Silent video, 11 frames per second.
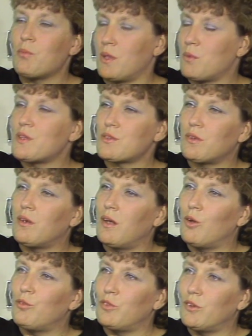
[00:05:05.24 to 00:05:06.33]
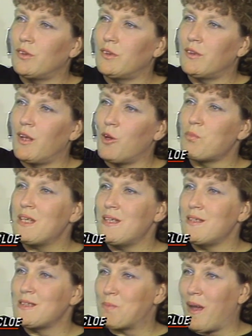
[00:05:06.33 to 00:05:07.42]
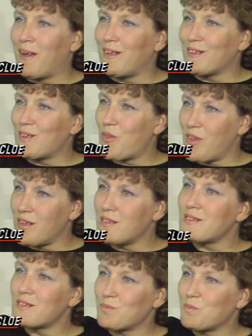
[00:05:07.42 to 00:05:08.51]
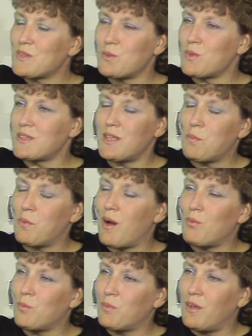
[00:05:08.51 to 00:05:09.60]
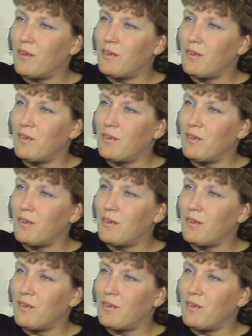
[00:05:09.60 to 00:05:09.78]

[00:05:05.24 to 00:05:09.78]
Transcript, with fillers: everybody was real helpful and helped me ease back into things so there wasn't any problem